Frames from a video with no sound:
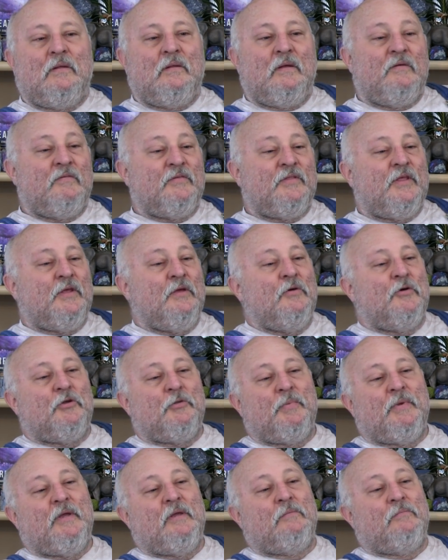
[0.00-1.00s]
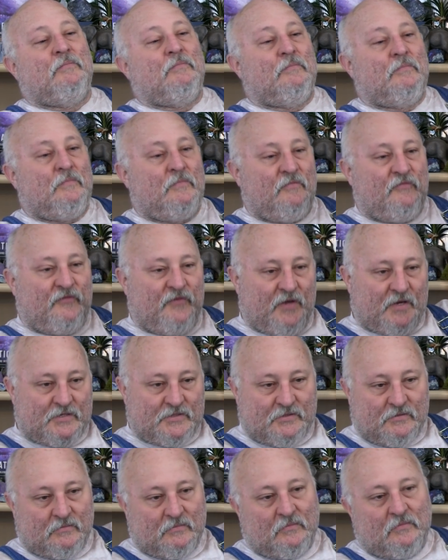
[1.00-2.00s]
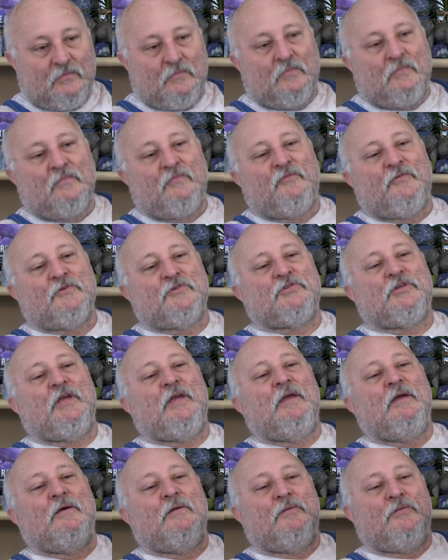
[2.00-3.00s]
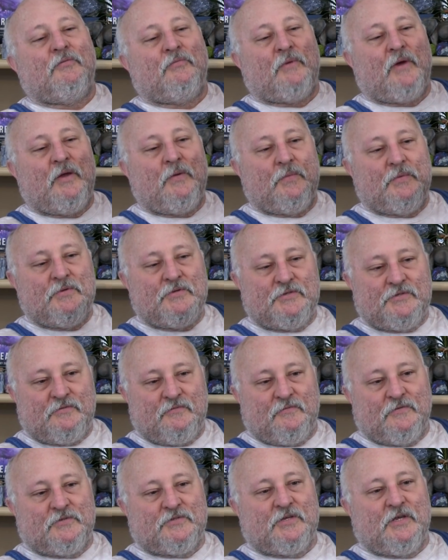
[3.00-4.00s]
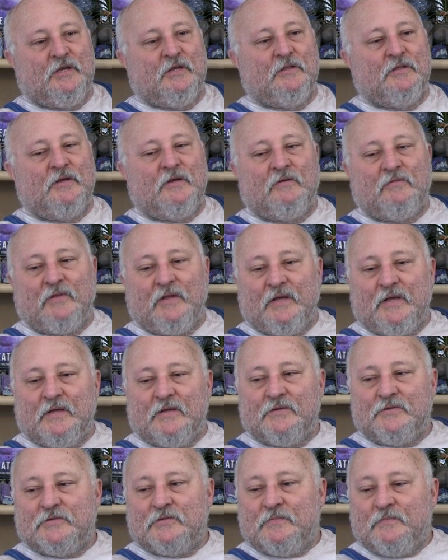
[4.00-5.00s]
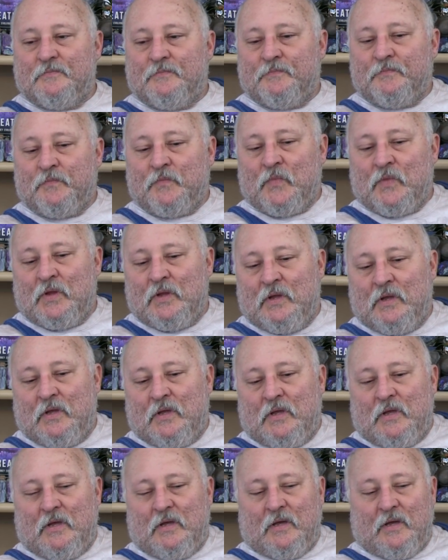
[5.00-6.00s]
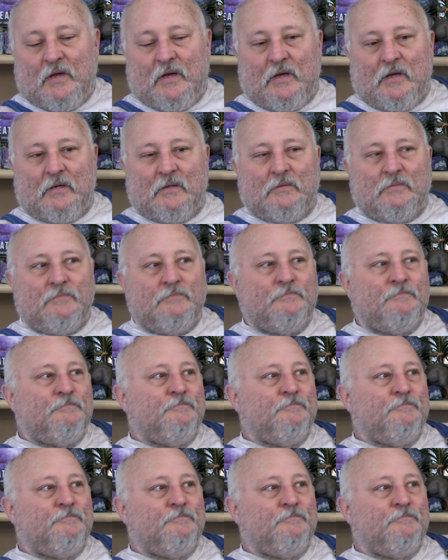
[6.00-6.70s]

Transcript: everything ought to be fixed for sale, the right ones for sale, and everything else. Uh,